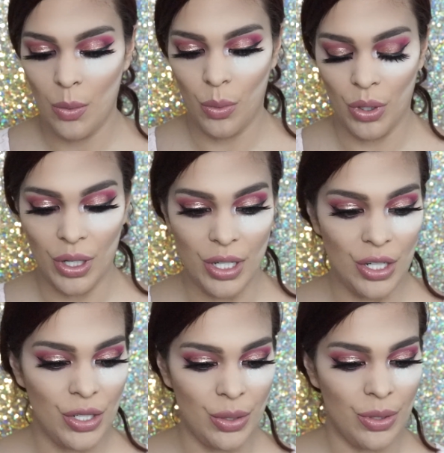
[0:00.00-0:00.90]
we're
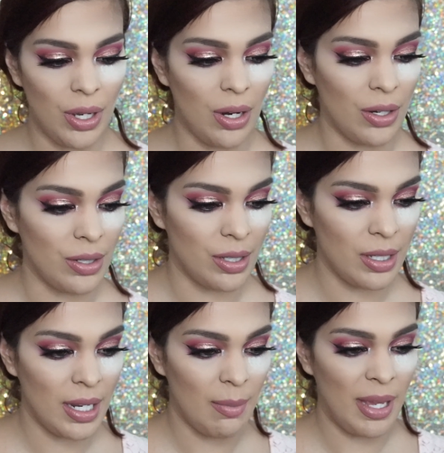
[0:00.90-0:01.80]
gonna do the
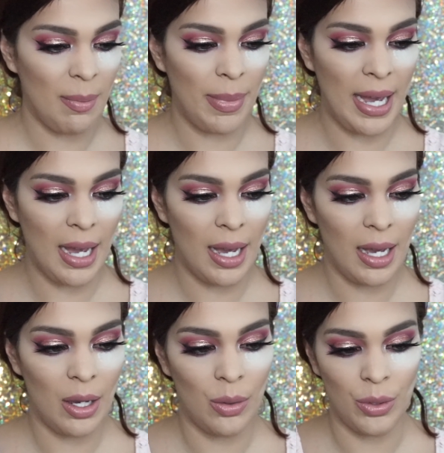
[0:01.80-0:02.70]
RCMA
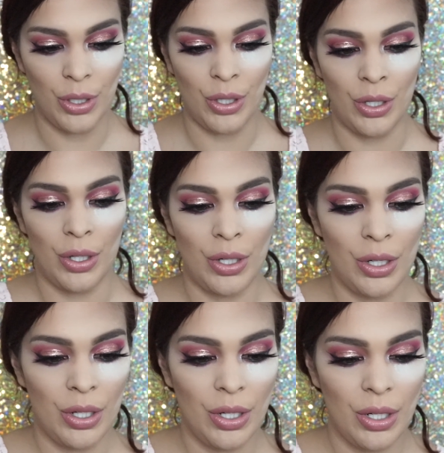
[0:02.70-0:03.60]

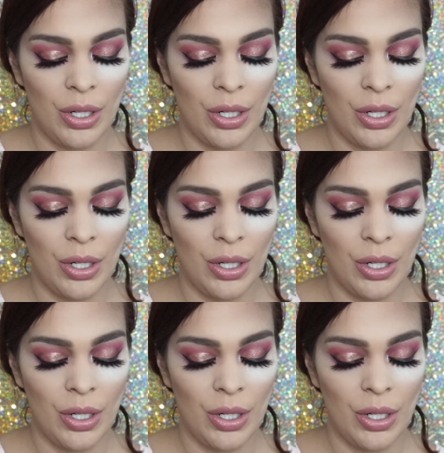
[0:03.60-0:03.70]
powder